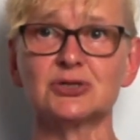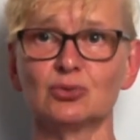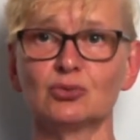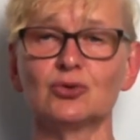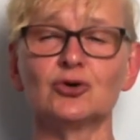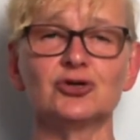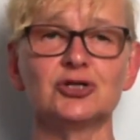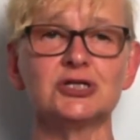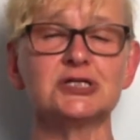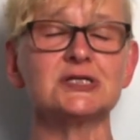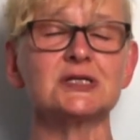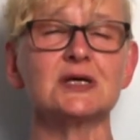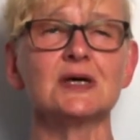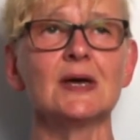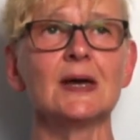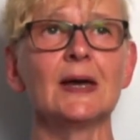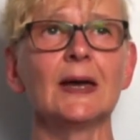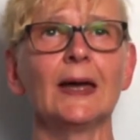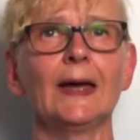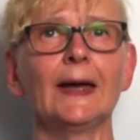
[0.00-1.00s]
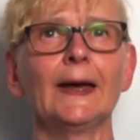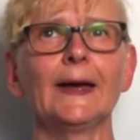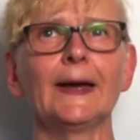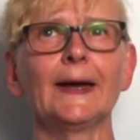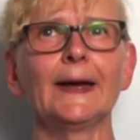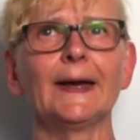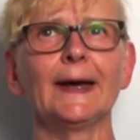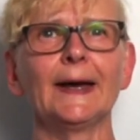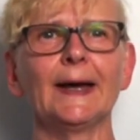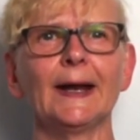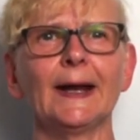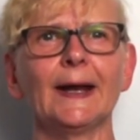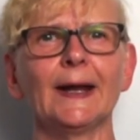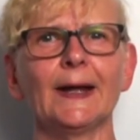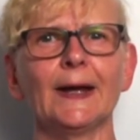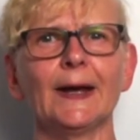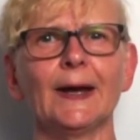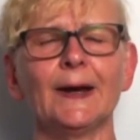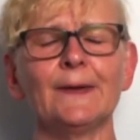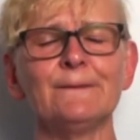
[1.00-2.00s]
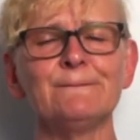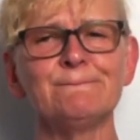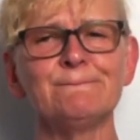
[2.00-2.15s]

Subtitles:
voice. And I